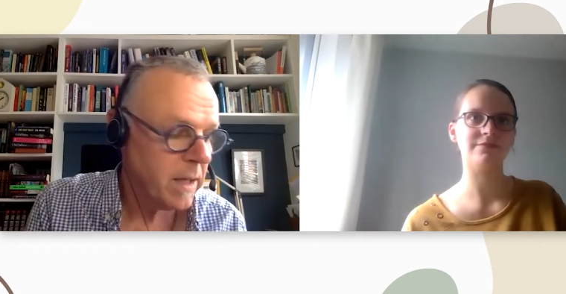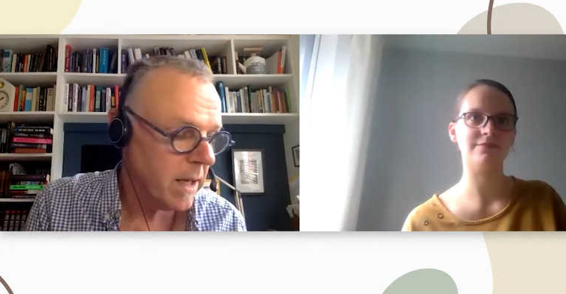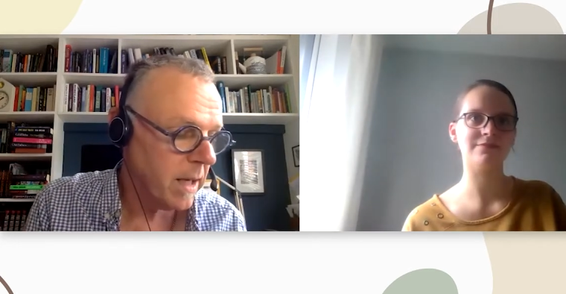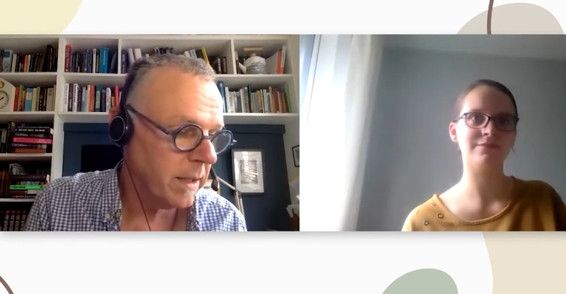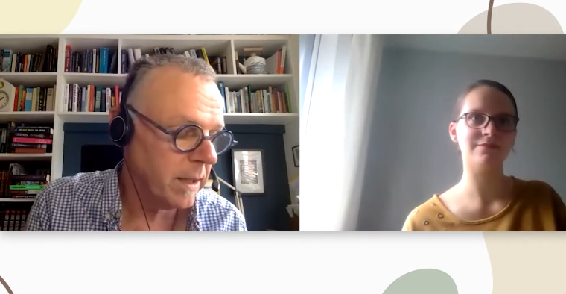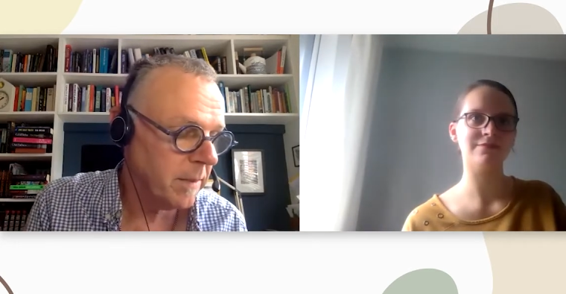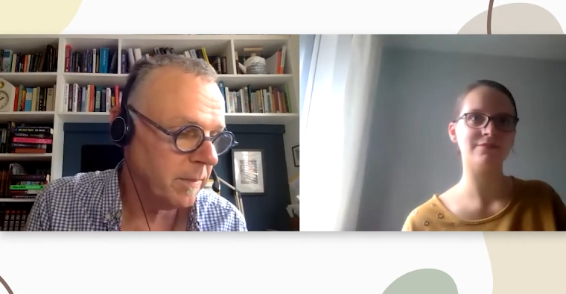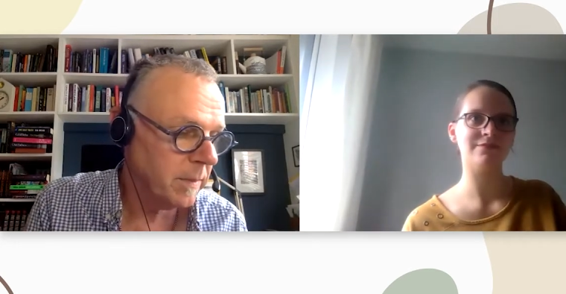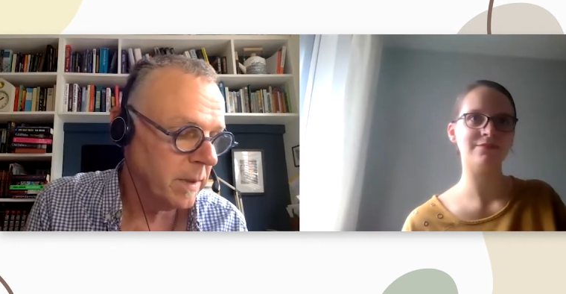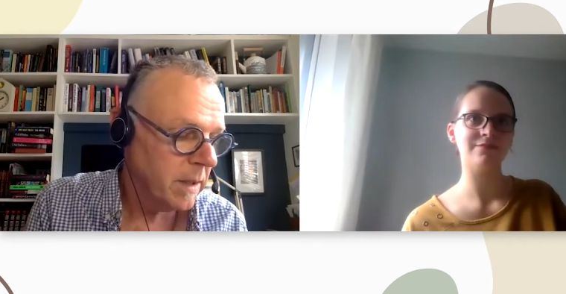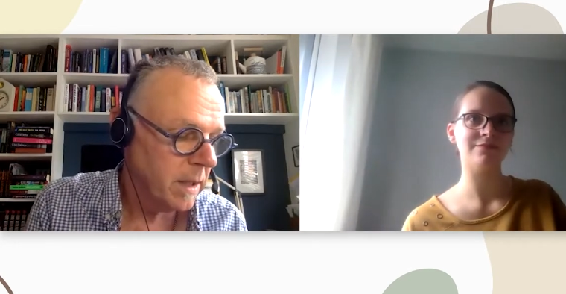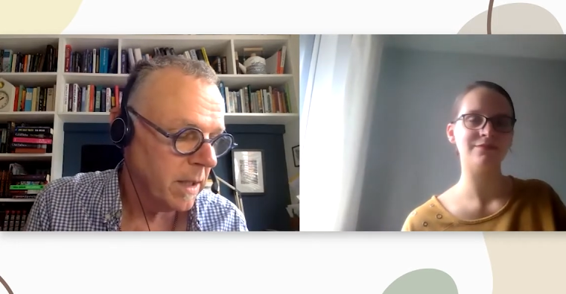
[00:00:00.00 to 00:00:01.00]
Speaker 1: And um,
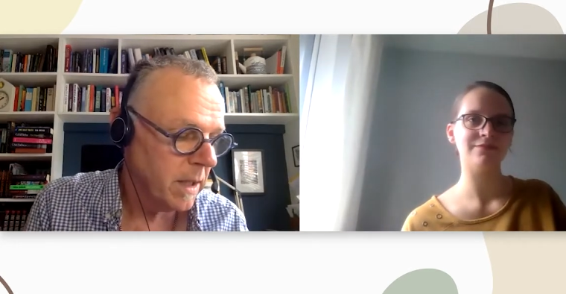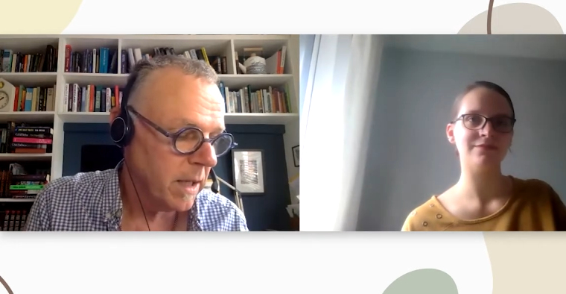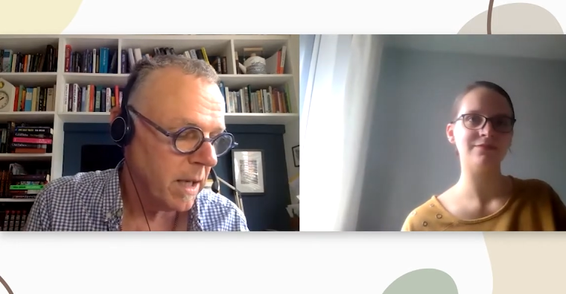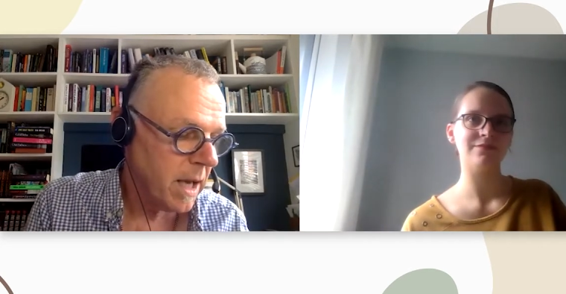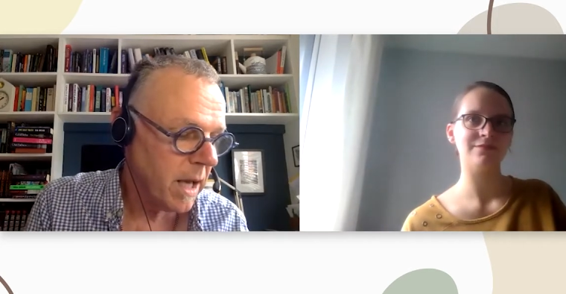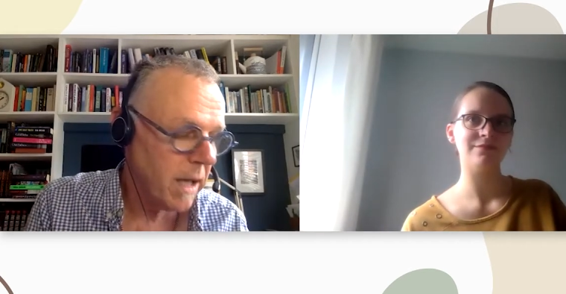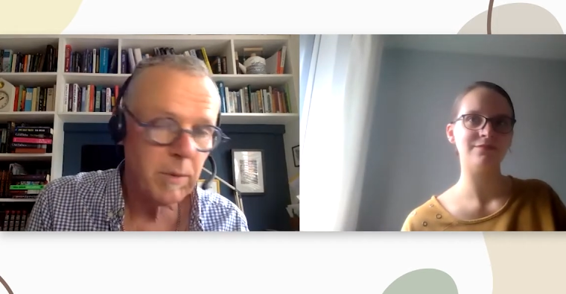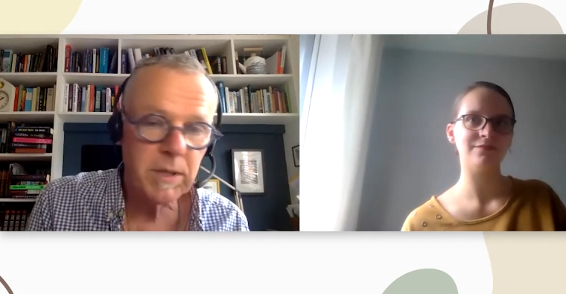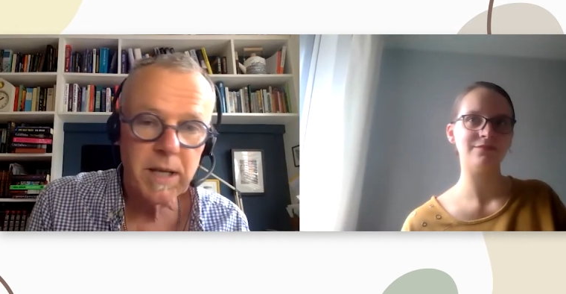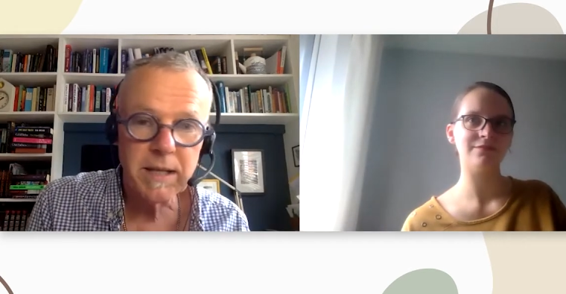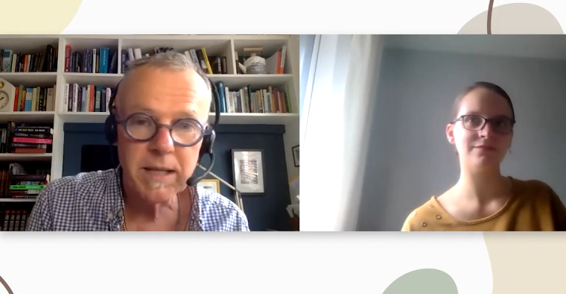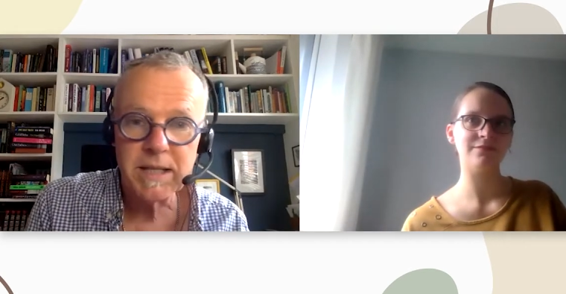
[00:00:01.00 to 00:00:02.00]
and I was
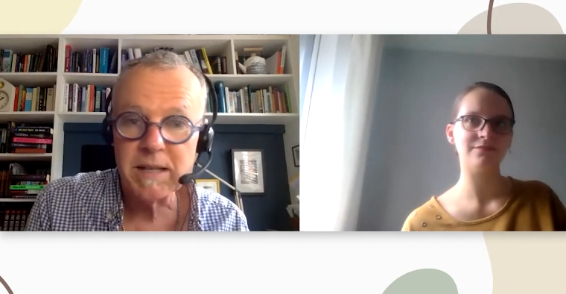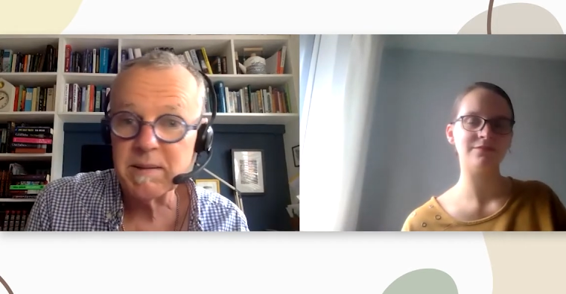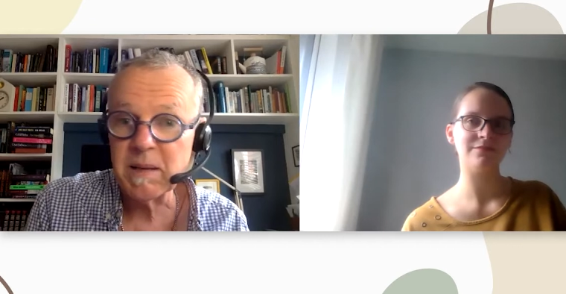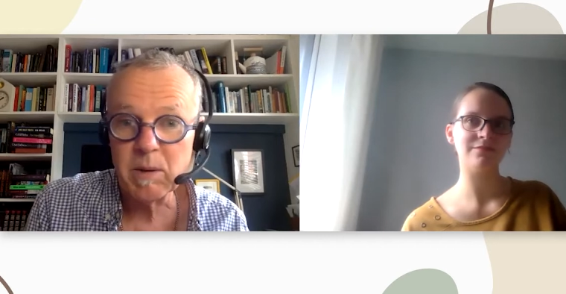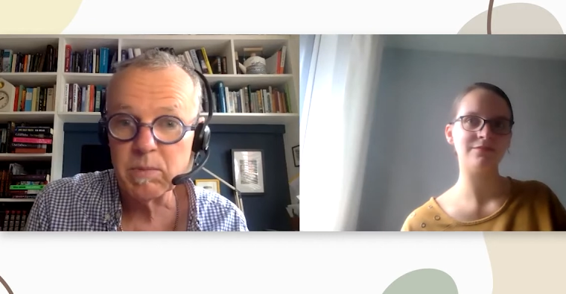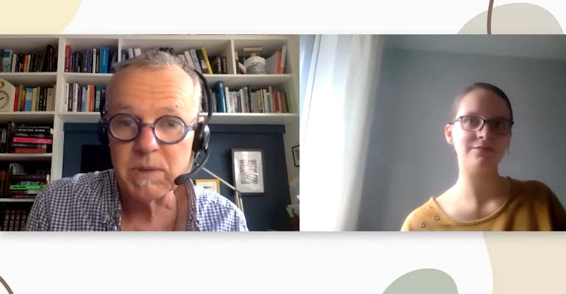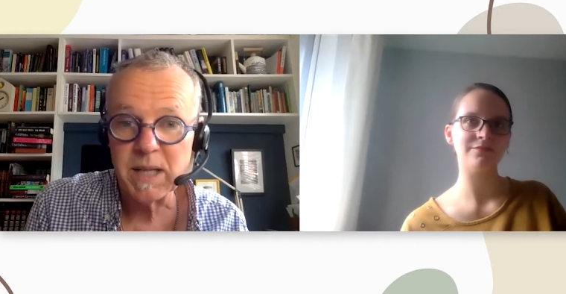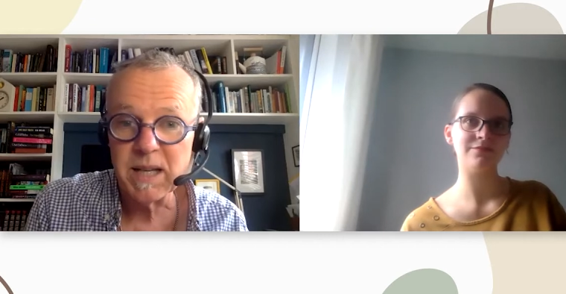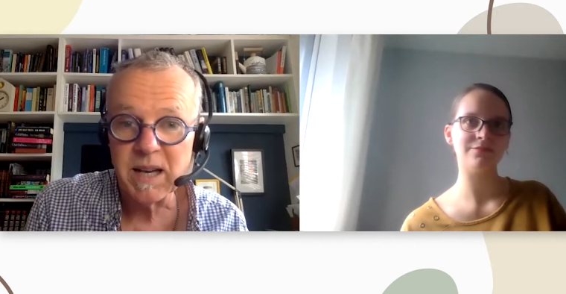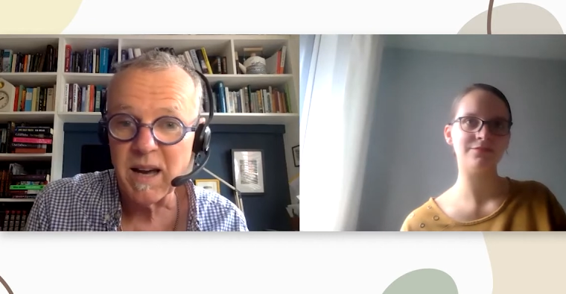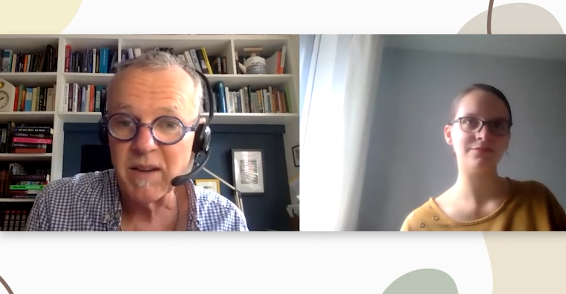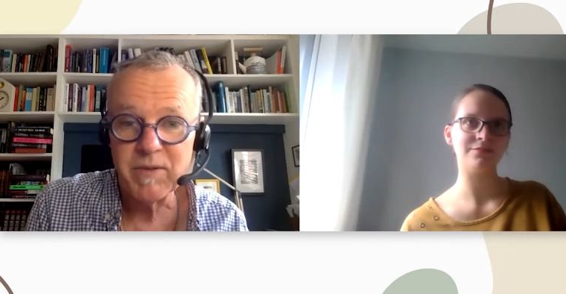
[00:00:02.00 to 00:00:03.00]
saying this to him, said, "Oh
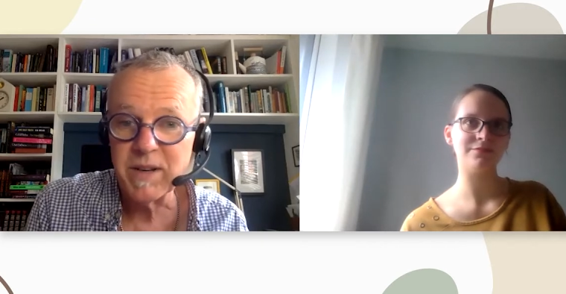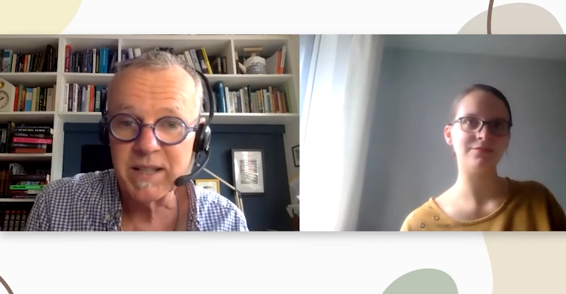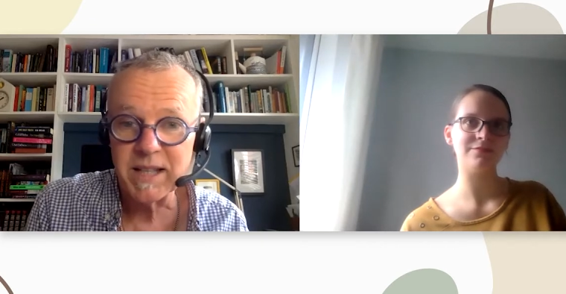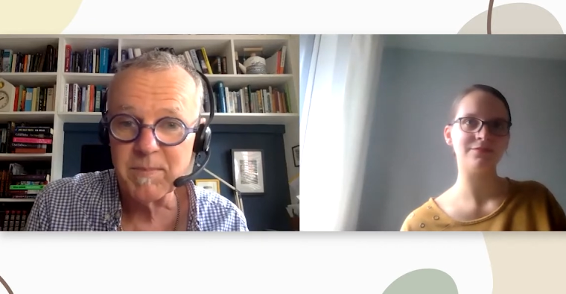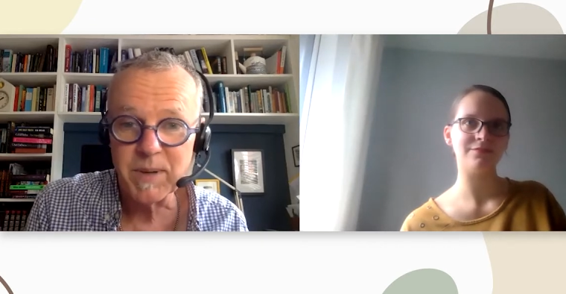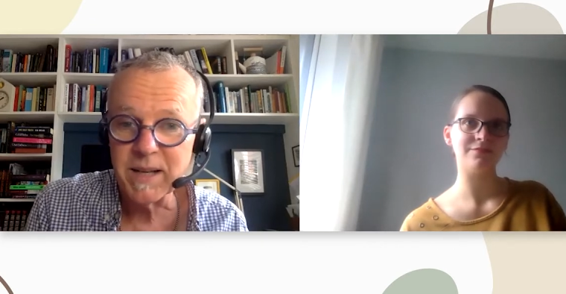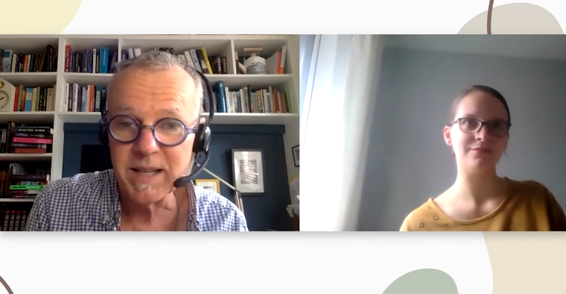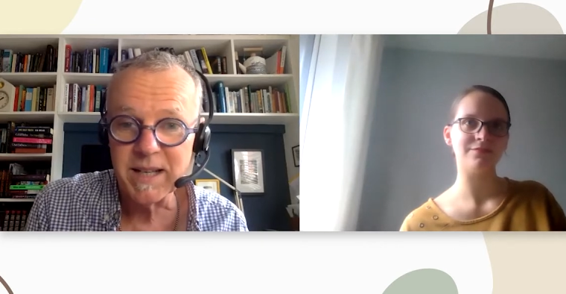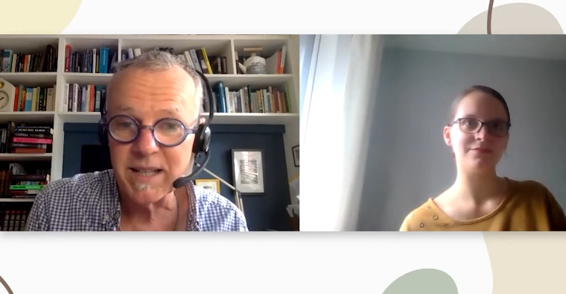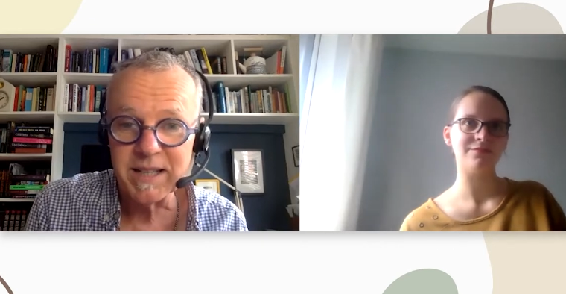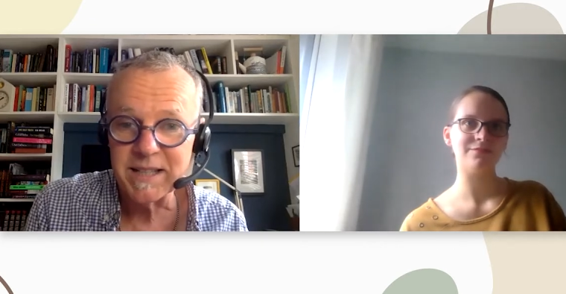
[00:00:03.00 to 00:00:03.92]
dear, I've written completely.